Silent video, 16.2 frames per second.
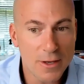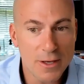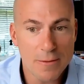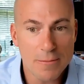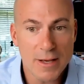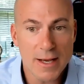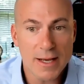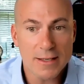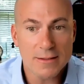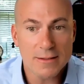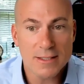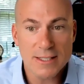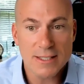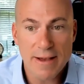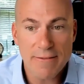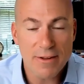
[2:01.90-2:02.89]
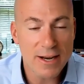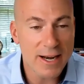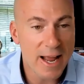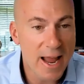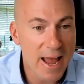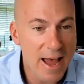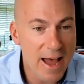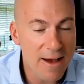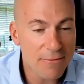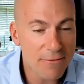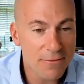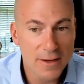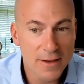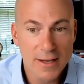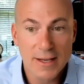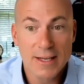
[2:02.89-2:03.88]
we could be at seven and a half
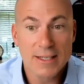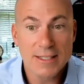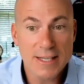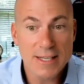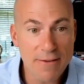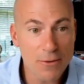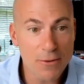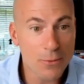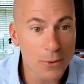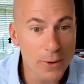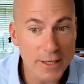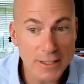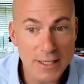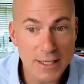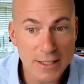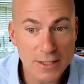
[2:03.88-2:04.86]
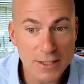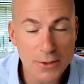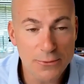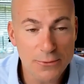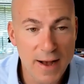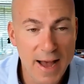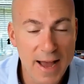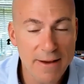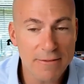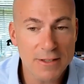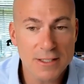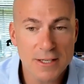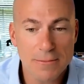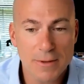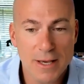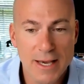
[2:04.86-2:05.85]
7.625 in
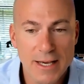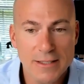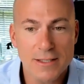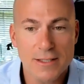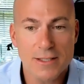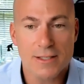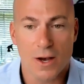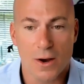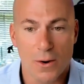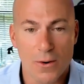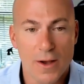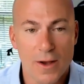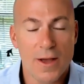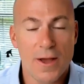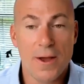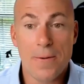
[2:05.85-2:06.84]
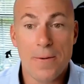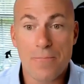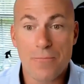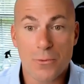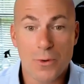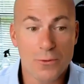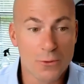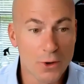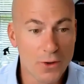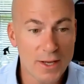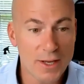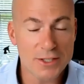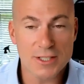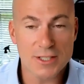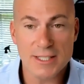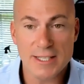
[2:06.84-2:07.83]
some cases so we have really
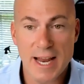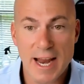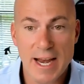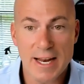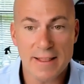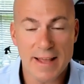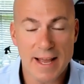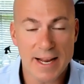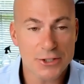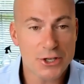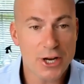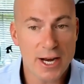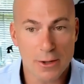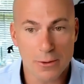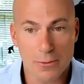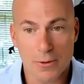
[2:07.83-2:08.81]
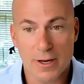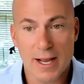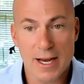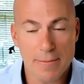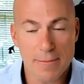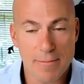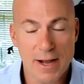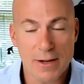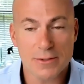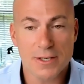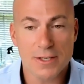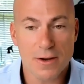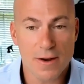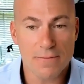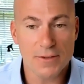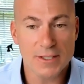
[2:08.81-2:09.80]
just stayed in that channel and we're kind of
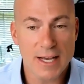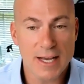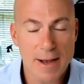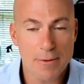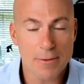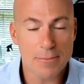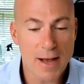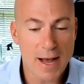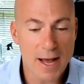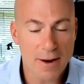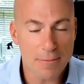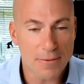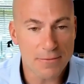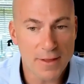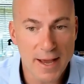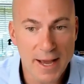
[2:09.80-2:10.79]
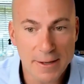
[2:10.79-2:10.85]
bouncing off the top and bottom of